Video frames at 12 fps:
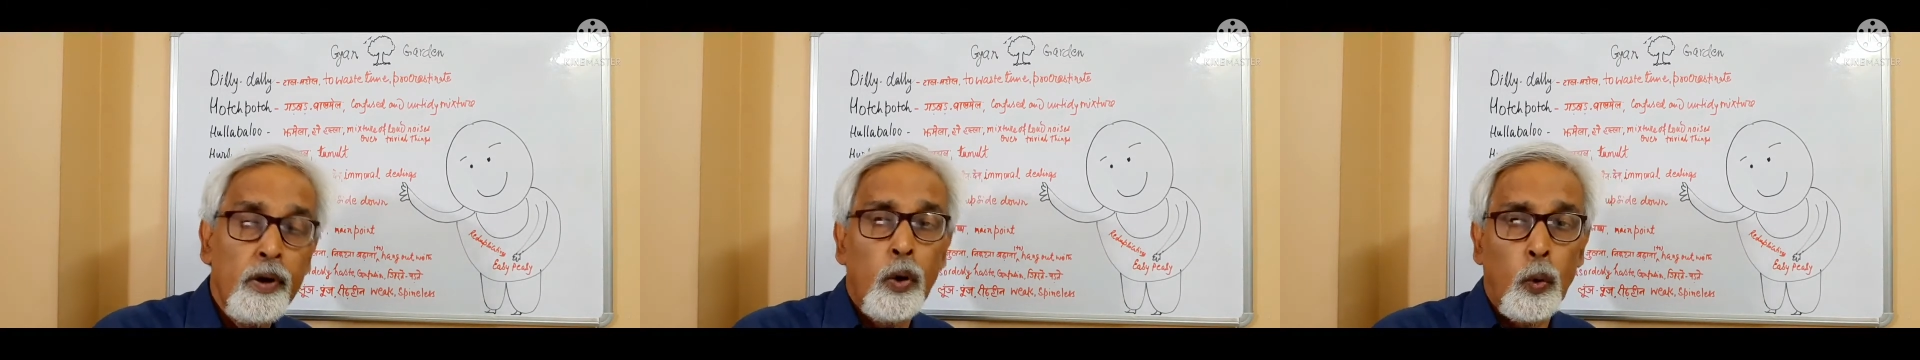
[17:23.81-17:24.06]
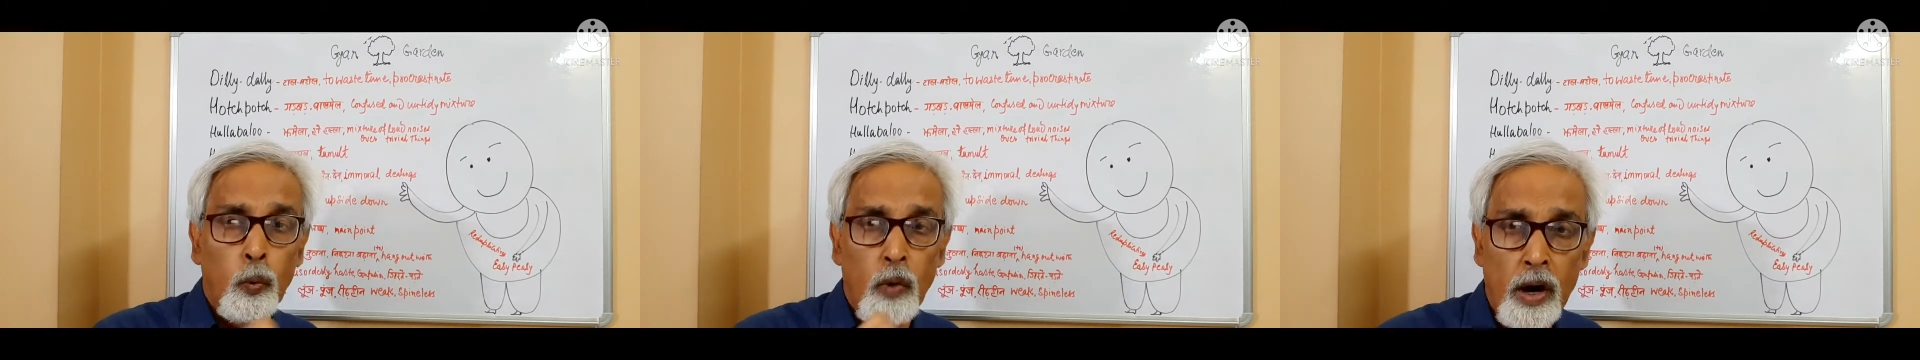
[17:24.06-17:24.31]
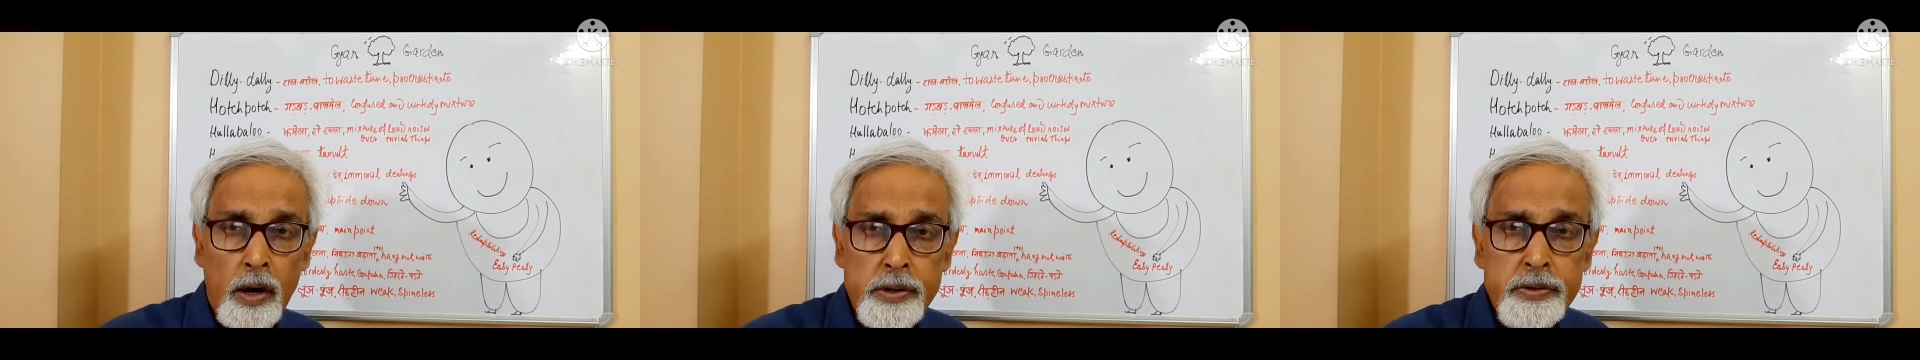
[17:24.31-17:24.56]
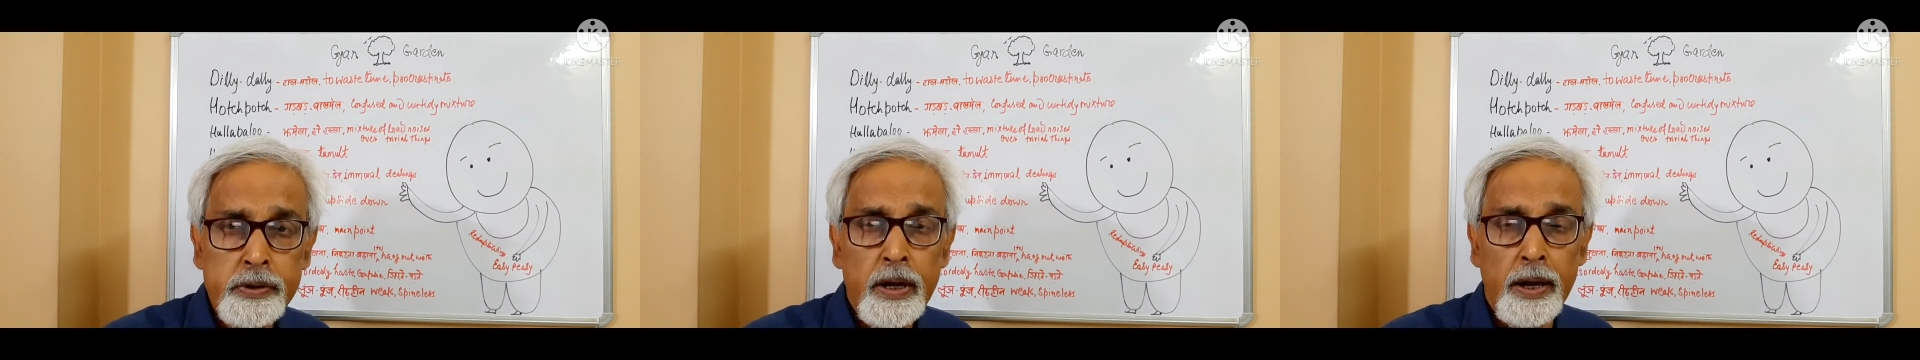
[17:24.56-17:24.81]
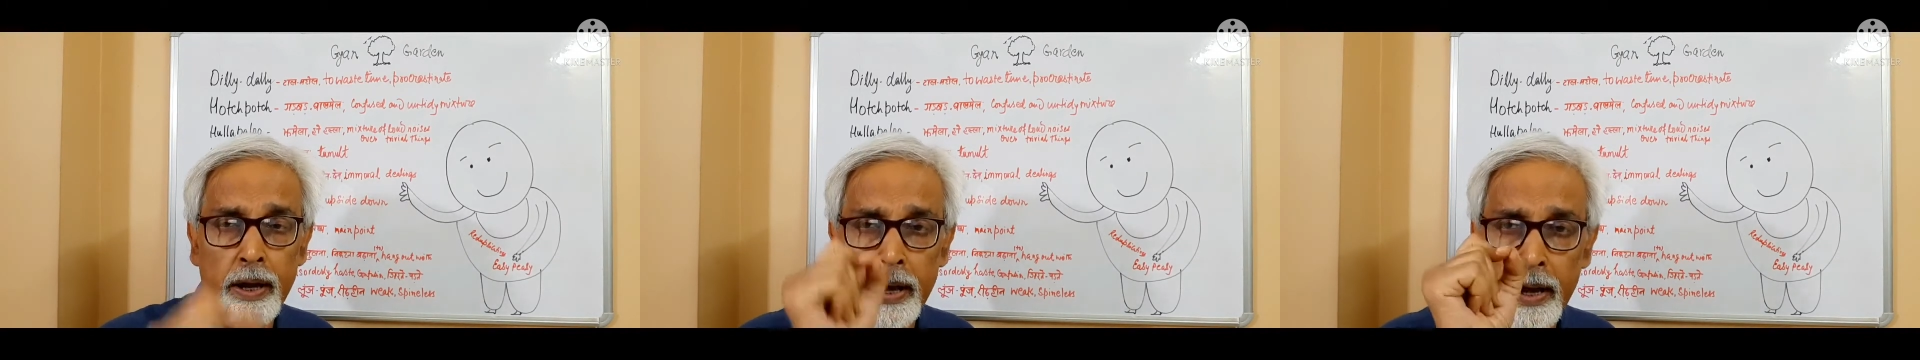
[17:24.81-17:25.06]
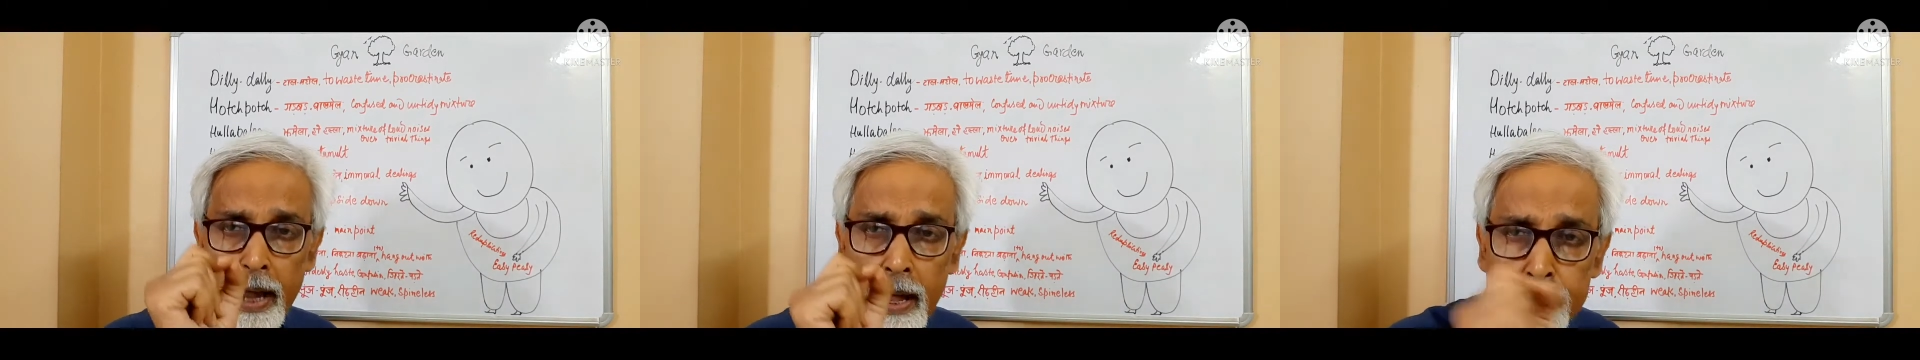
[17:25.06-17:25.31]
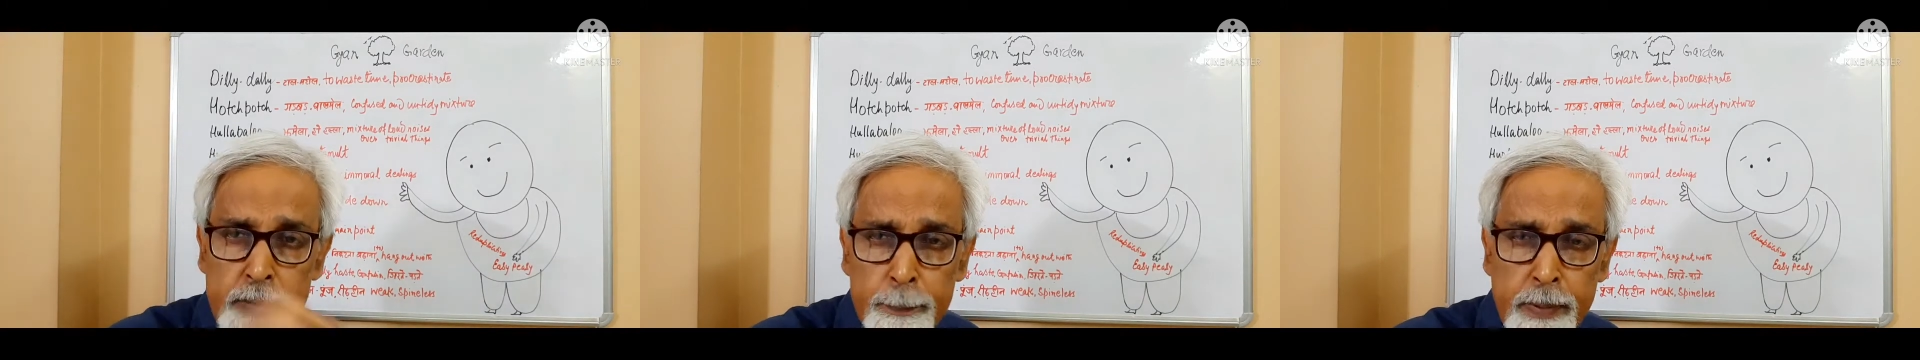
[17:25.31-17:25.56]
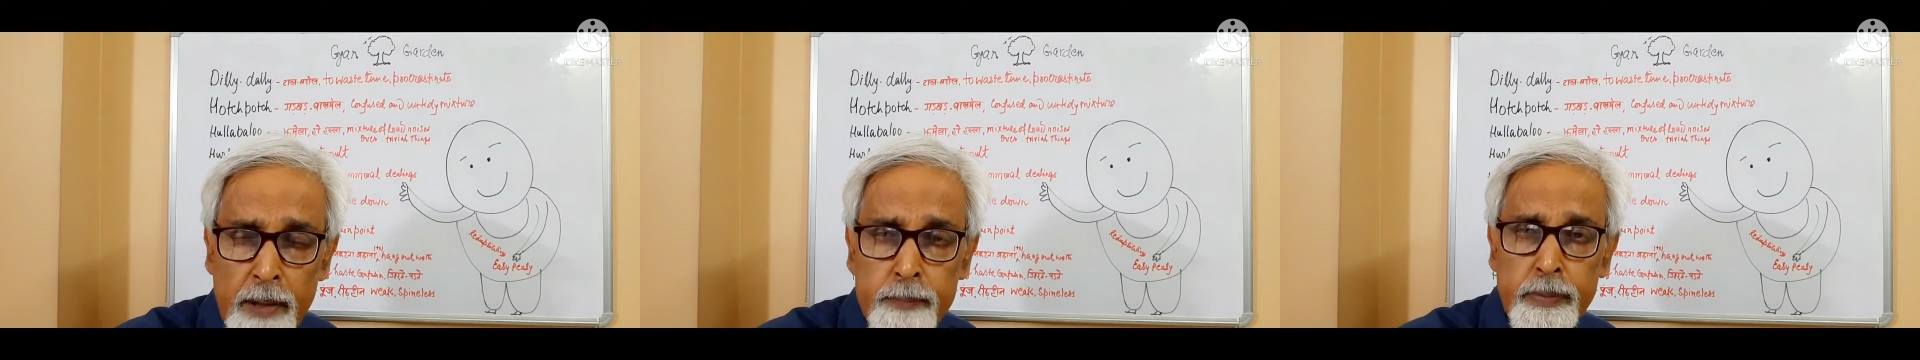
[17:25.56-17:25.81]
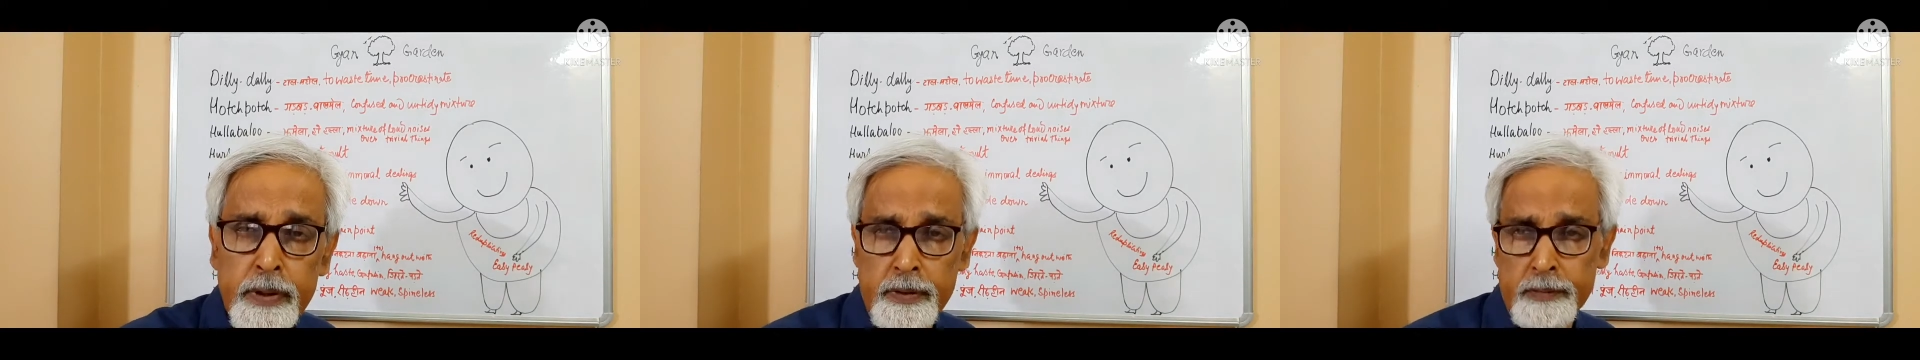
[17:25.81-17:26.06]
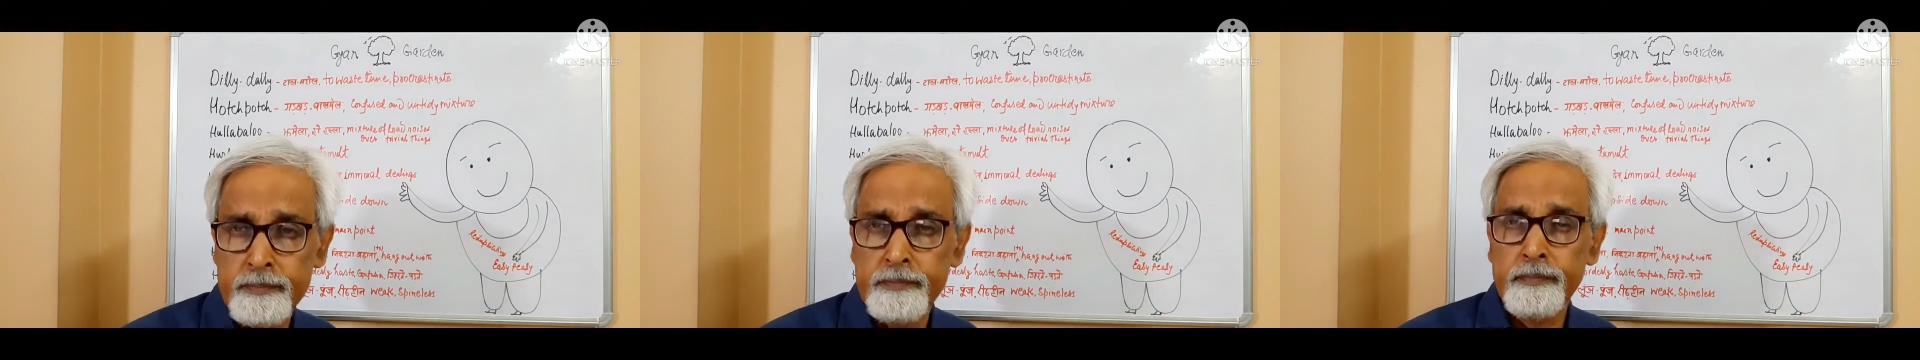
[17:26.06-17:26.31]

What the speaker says: want namby-pamby,